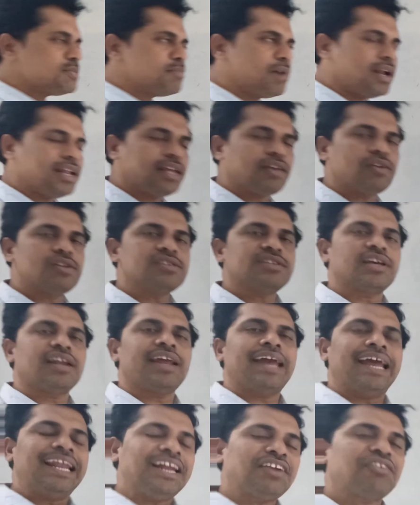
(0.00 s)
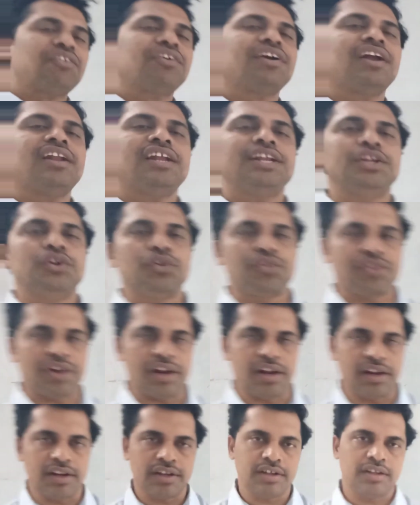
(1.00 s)
molecules are electrically
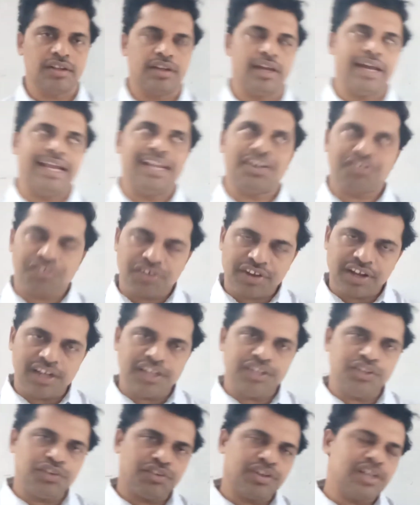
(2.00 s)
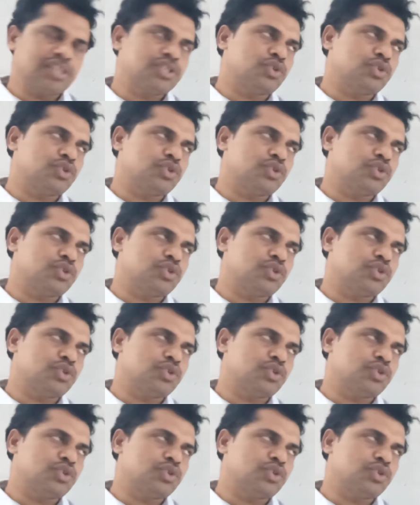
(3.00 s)
neutral,